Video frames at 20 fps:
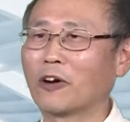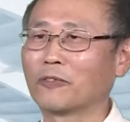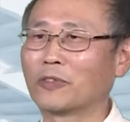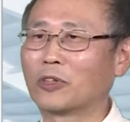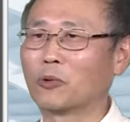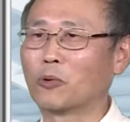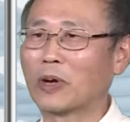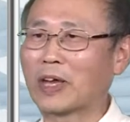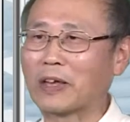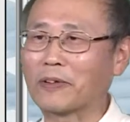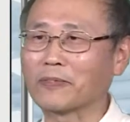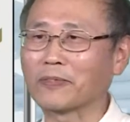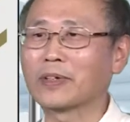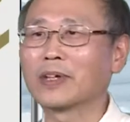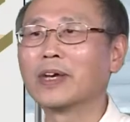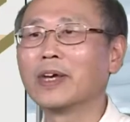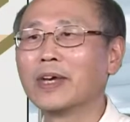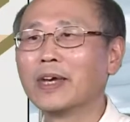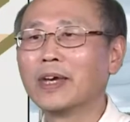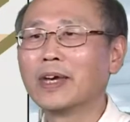of the wave.
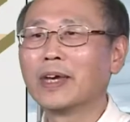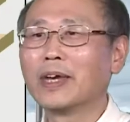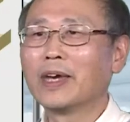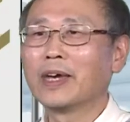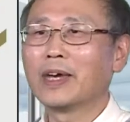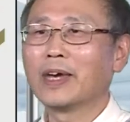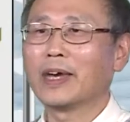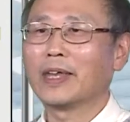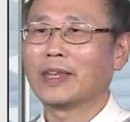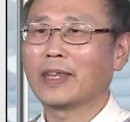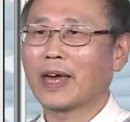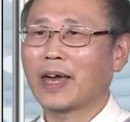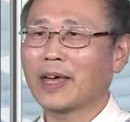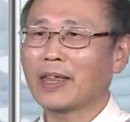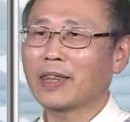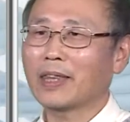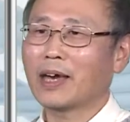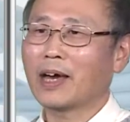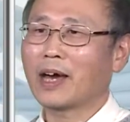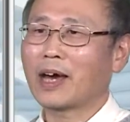And
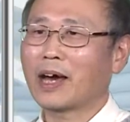then